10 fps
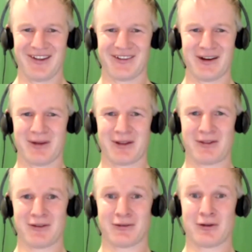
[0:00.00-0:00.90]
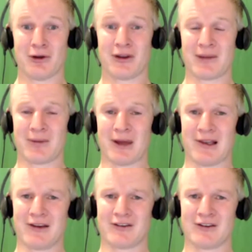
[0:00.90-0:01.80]
So, I mean, this learning about
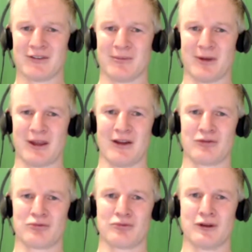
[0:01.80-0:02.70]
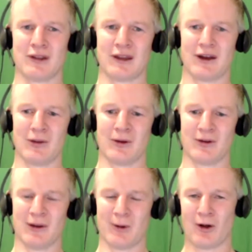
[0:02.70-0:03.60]
lectins for me has really opened
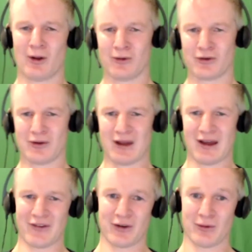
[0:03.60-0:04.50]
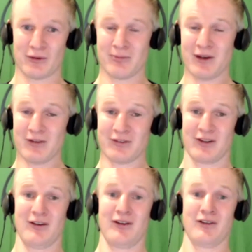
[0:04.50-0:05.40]
up a whole new avenue of
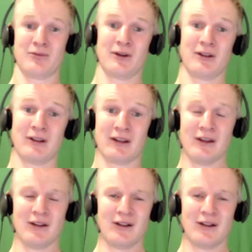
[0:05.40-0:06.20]
medicine. It's really,